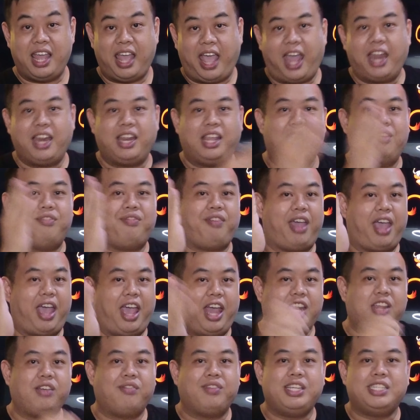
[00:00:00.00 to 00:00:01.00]
and if
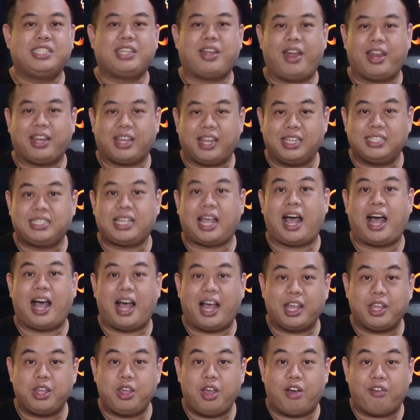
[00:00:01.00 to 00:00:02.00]
any of these characters
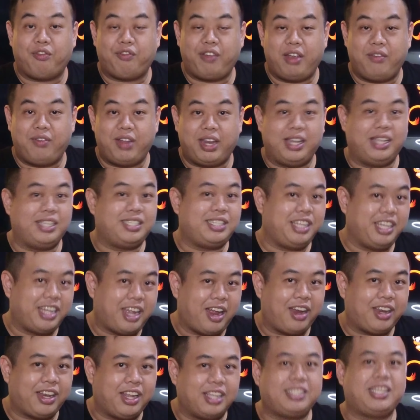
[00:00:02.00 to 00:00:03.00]
are your favorite Disney
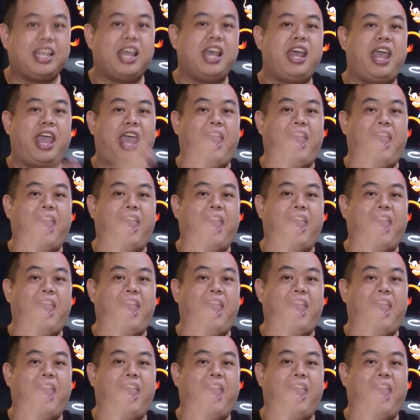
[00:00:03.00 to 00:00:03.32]
characters